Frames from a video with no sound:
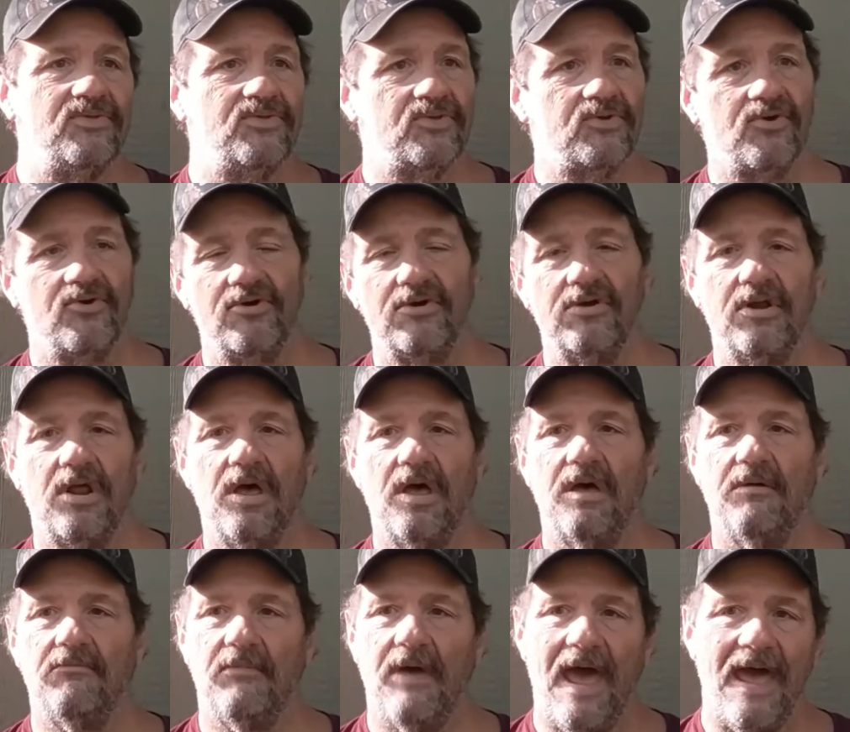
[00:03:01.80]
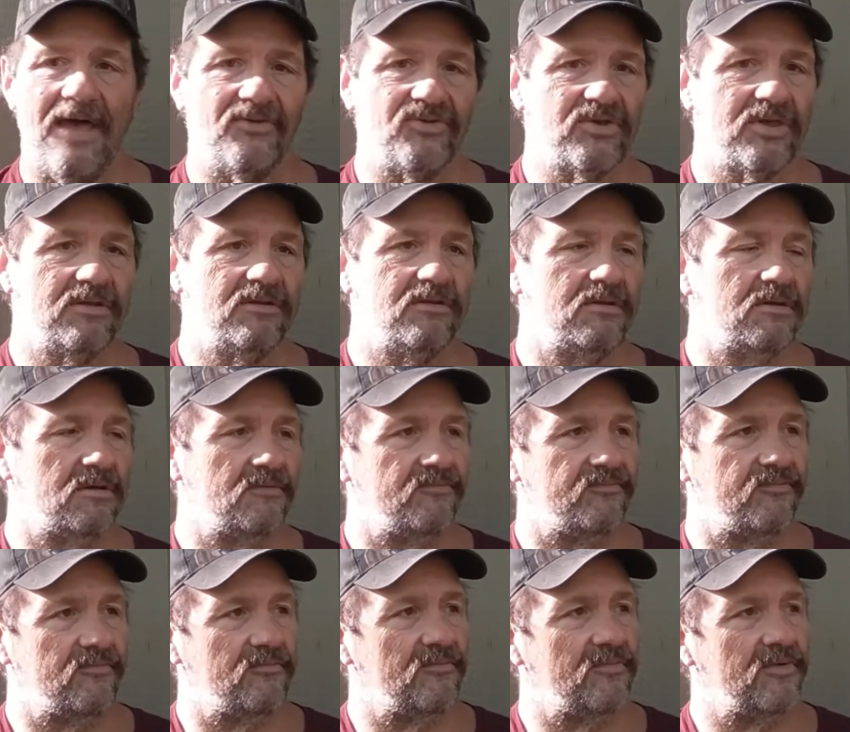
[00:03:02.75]
screwing up, asking
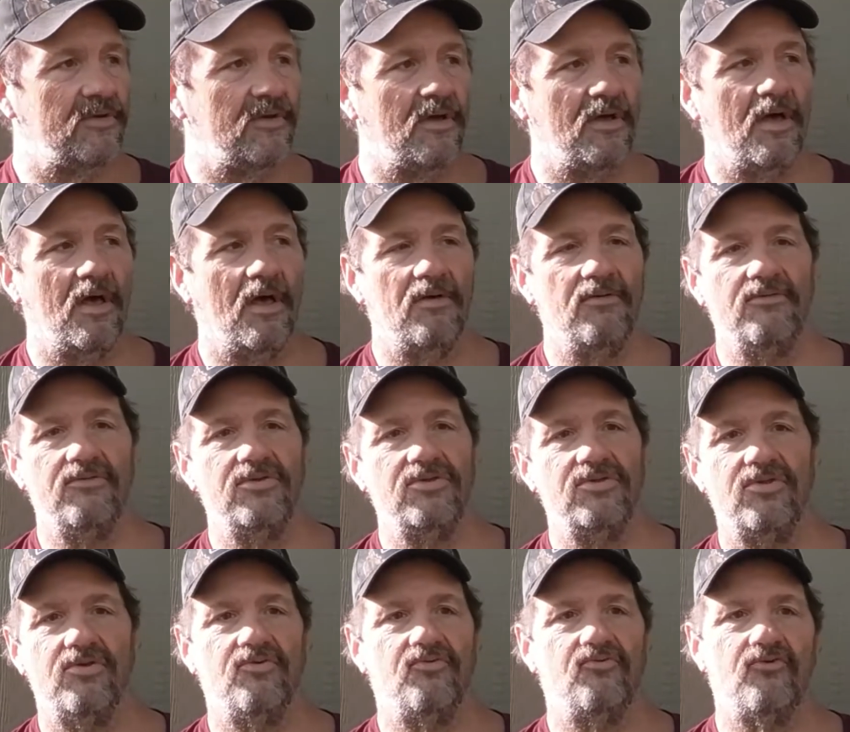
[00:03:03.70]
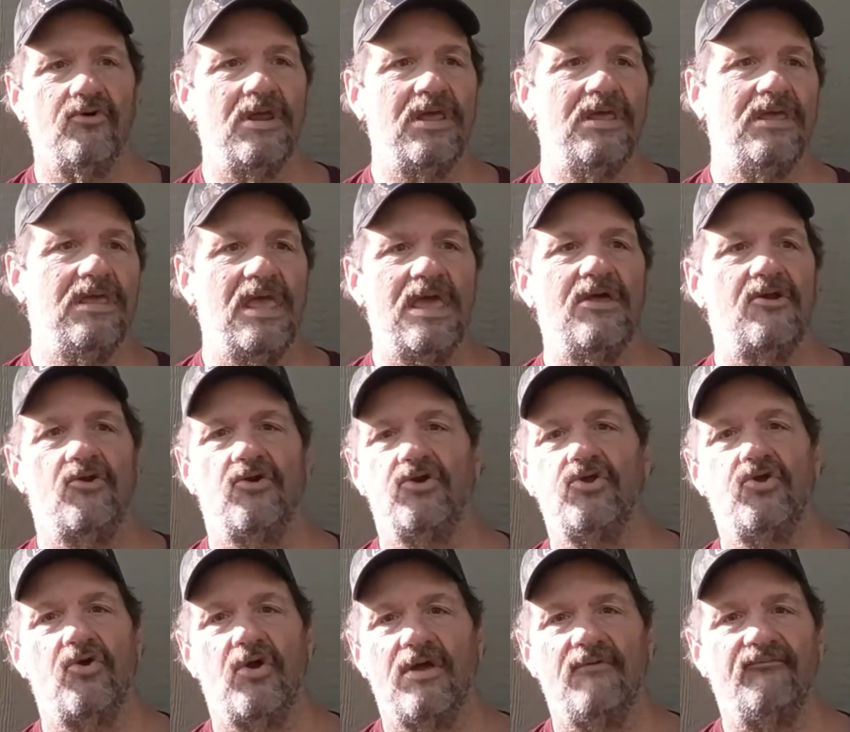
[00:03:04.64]
you re-enter
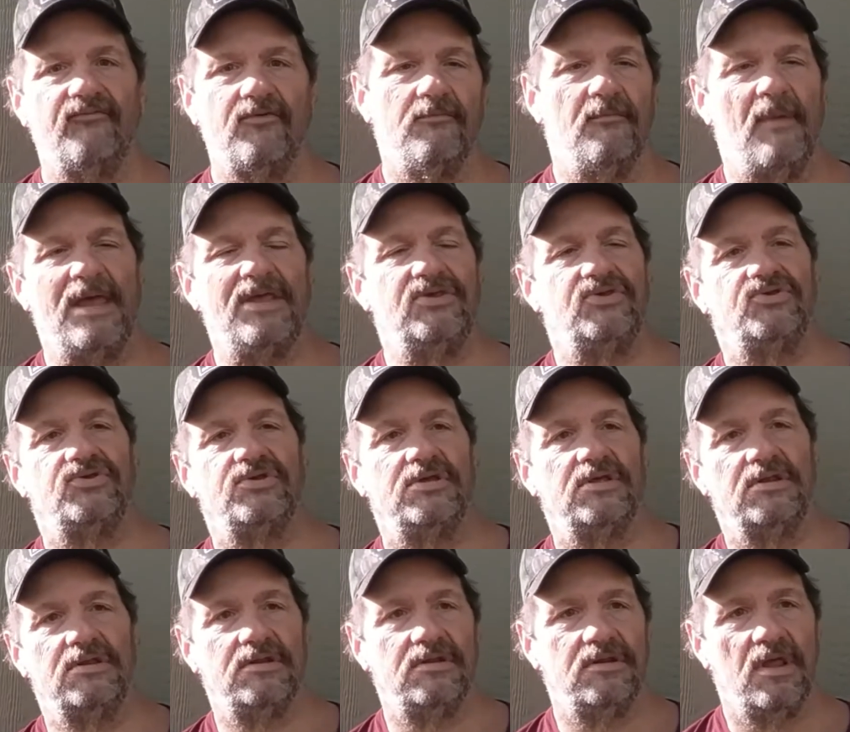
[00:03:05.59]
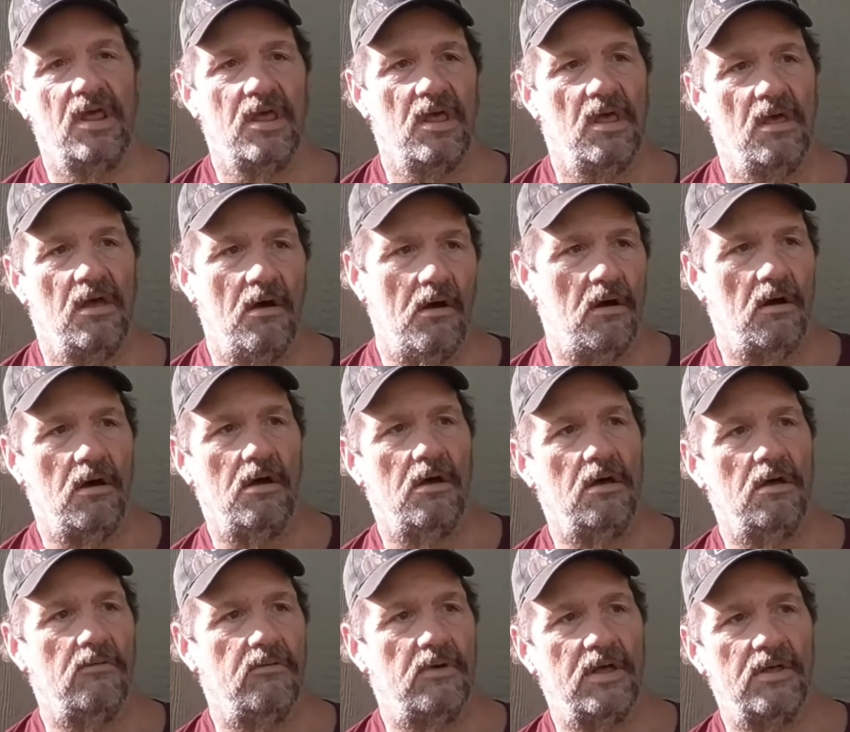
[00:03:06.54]
your information, and
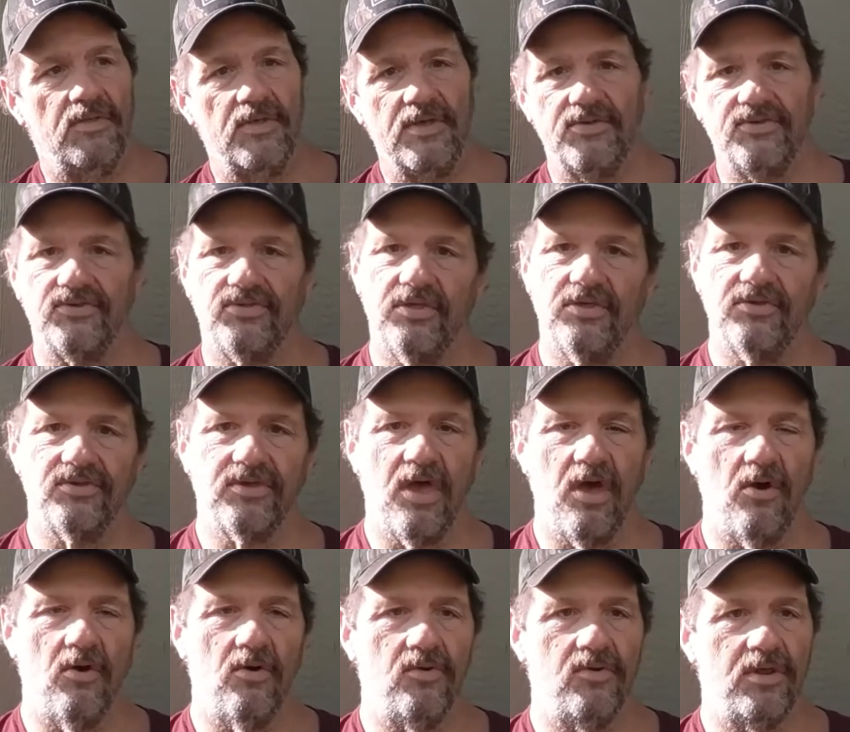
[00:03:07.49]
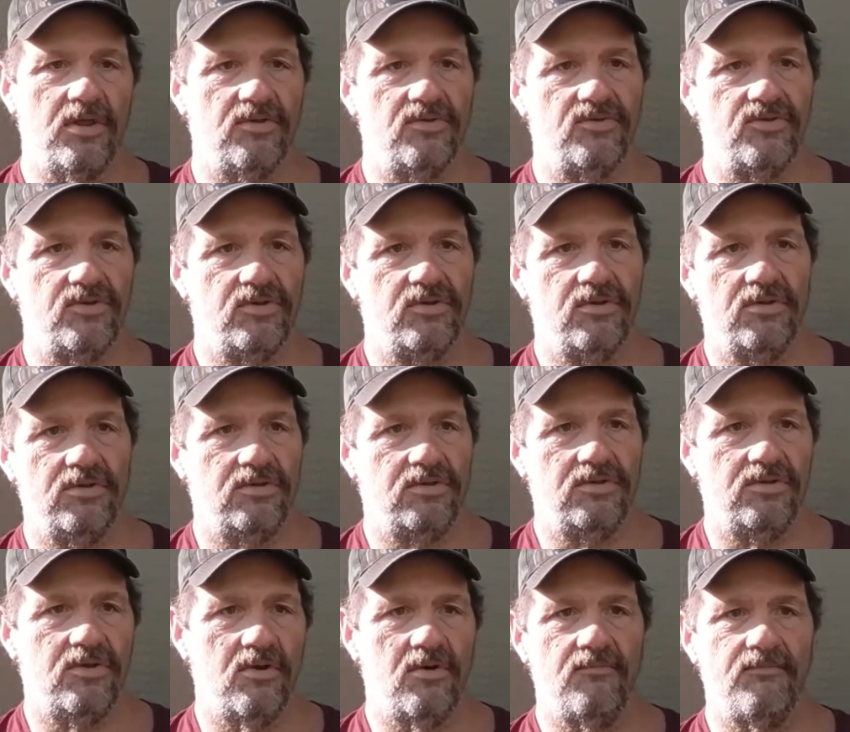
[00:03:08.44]
oh well, this code is
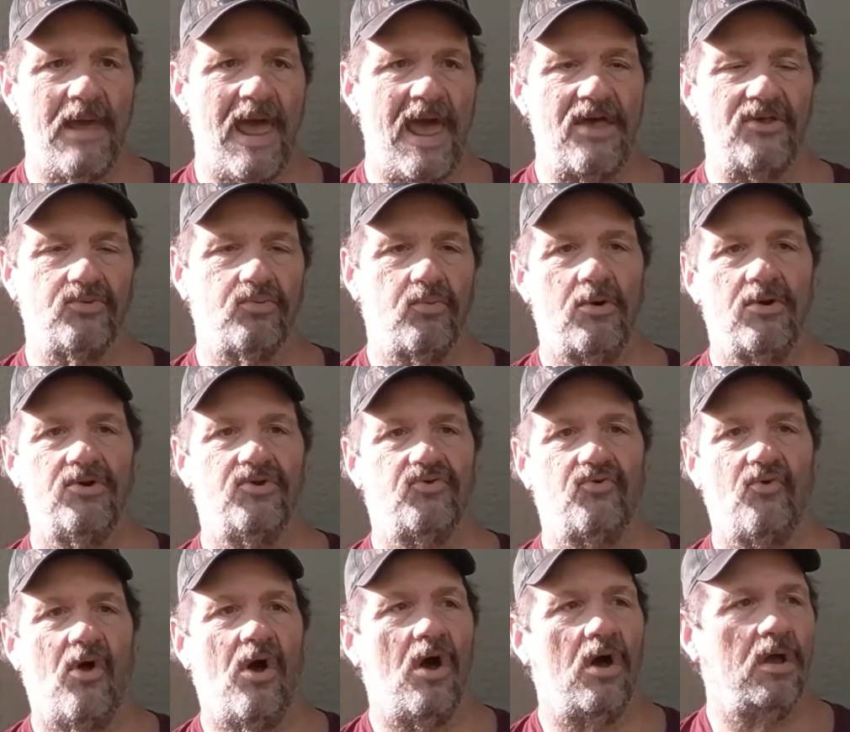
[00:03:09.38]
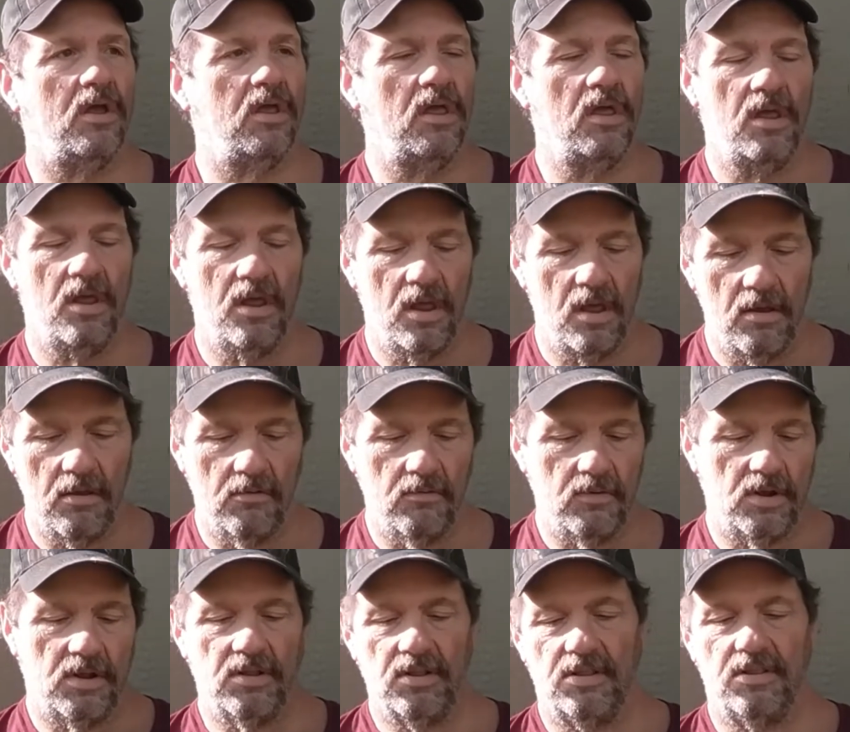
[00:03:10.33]
your password is wrong.
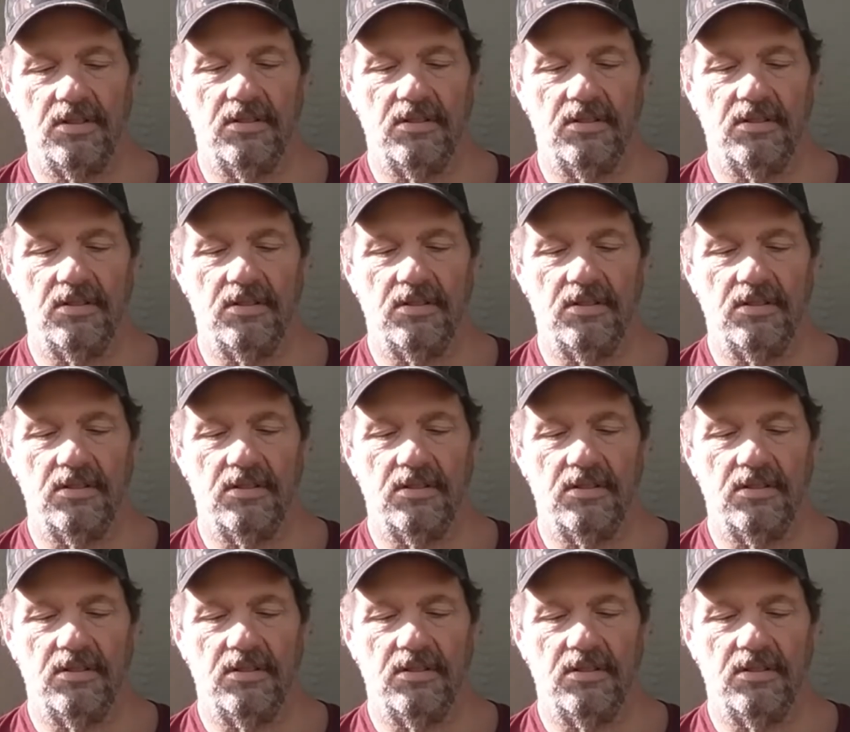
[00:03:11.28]
Well,